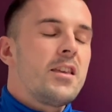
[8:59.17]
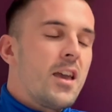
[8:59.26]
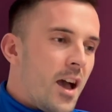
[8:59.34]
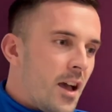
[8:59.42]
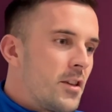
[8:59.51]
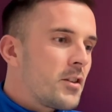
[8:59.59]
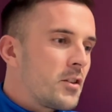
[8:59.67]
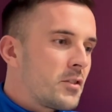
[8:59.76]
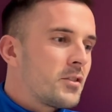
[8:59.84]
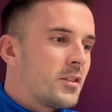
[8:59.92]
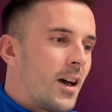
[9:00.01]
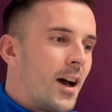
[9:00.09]
Yeah, you could
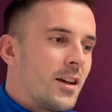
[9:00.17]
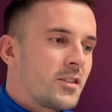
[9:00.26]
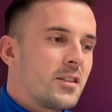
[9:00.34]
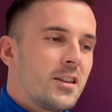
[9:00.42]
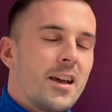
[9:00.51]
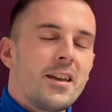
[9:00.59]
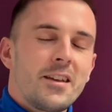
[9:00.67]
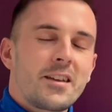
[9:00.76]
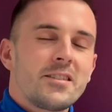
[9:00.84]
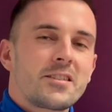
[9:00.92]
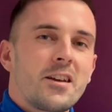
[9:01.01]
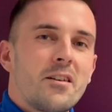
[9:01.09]
do that, actually. Yeah, you
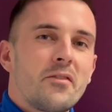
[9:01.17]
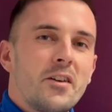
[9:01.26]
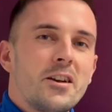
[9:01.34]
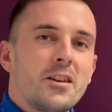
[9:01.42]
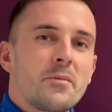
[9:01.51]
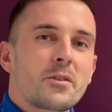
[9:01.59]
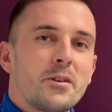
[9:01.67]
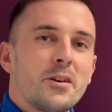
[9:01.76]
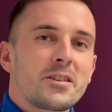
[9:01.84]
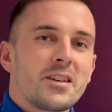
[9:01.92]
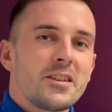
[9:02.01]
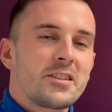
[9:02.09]
can start firing them
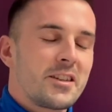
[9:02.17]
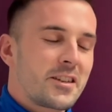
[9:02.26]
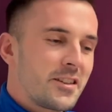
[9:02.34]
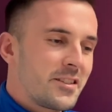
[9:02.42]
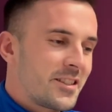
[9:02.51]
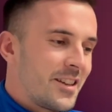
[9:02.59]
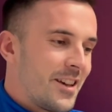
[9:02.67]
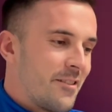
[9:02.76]
across, actually, because,